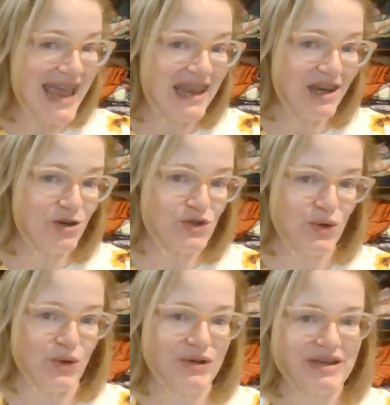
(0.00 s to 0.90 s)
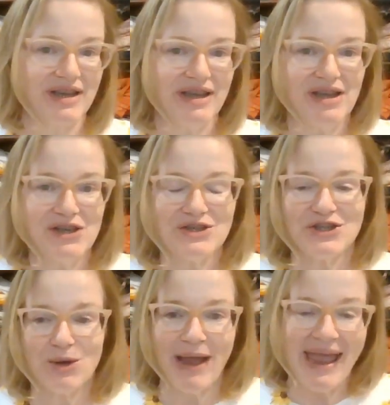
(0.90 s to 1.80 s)
10 years old.
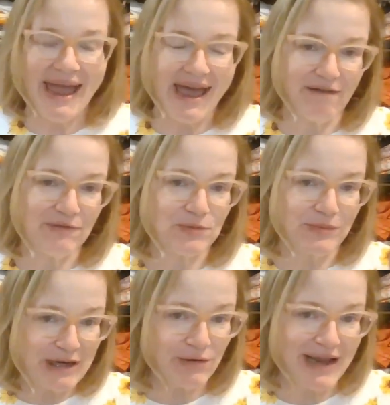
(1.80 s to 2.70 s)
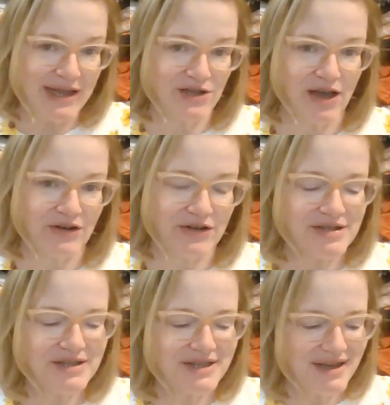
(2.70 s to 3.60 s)
So I have 3
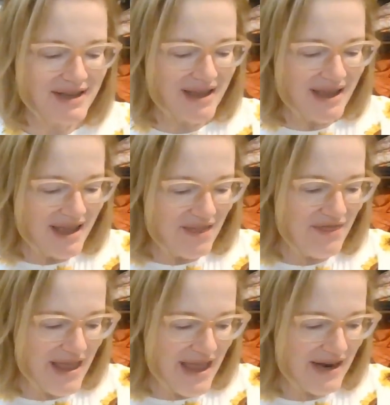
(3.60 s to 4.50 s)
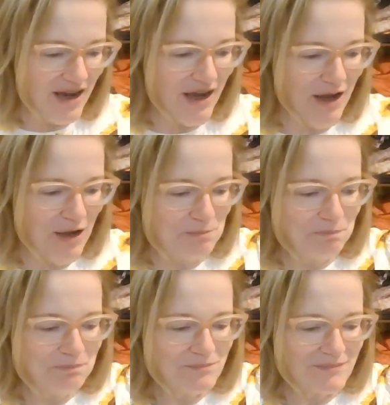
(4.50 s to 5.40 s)
granddaughters that
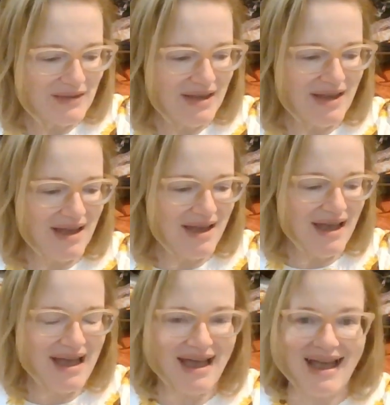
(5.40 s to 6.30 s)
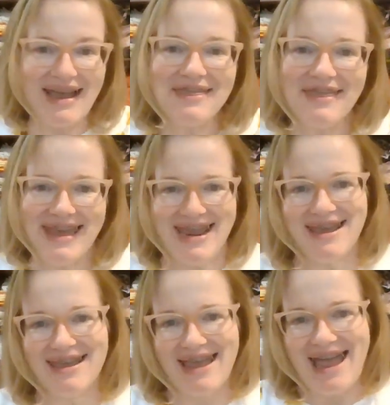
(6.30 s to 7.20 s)
I think
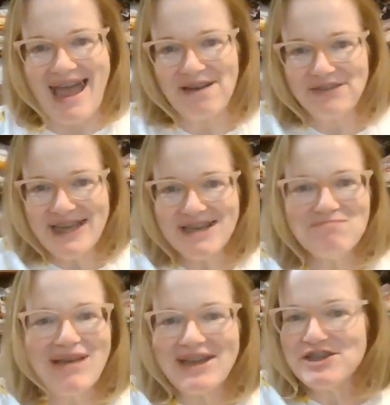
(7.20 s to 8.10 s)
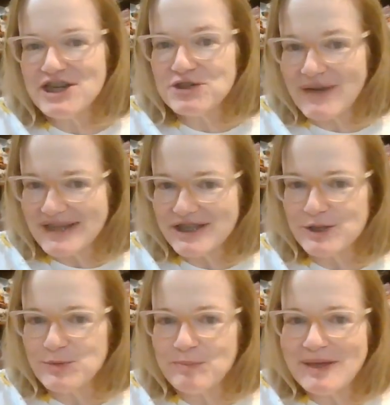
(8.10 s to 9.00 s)
having matching
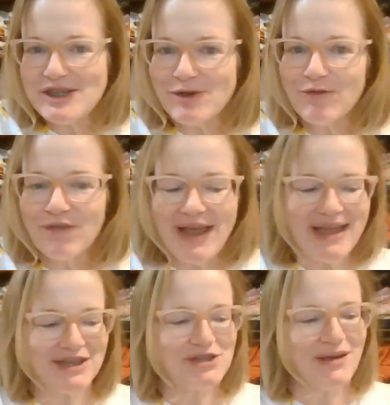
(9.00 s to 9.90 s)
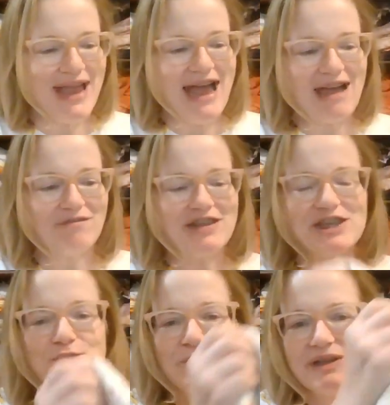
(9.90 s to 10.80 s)
dresses would be so fun. So I have
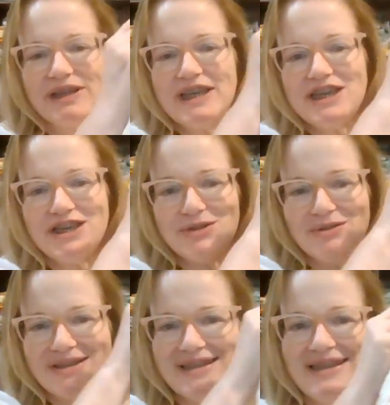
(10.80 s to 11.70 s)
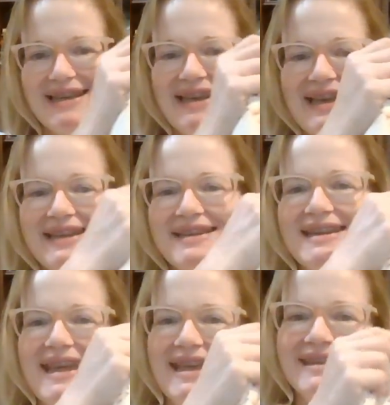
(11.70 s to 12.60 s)
this really cute
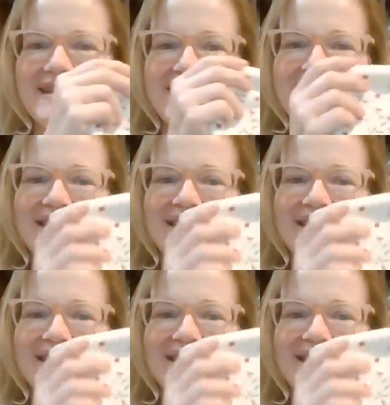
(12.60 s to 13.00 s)
knit,